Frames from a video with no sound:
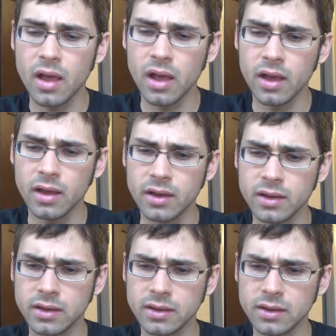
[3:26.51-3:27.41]

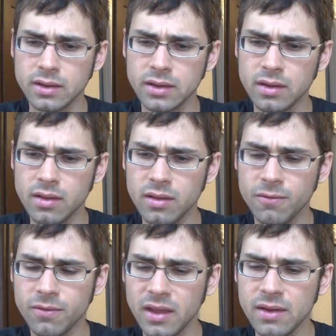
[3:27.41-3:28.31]
Uh, the
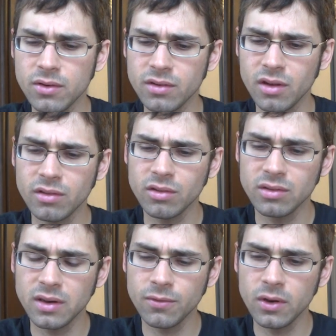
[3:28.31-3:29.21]
flavor is also
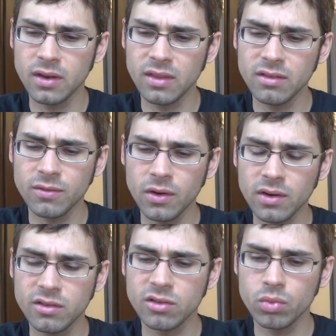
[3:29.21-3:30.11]
different. These are
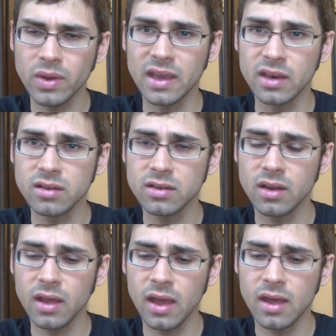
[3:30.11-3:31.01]
very sweet
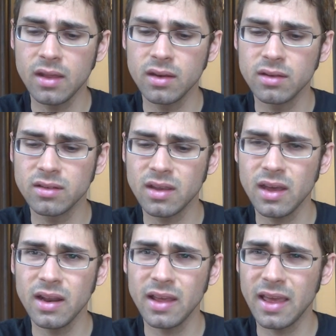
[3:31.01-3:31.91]
and
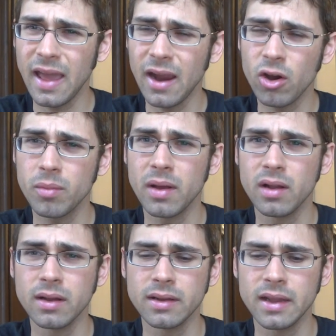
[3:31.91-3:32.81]
kind of like
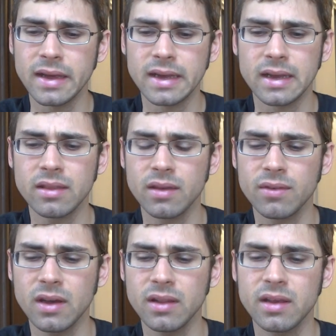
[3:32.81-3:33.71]
caramel like.
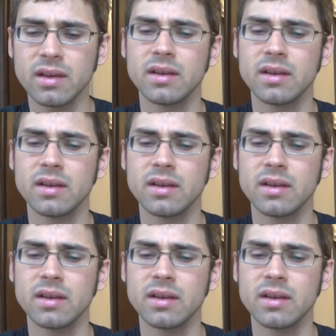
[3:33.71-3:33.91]
They've got like a.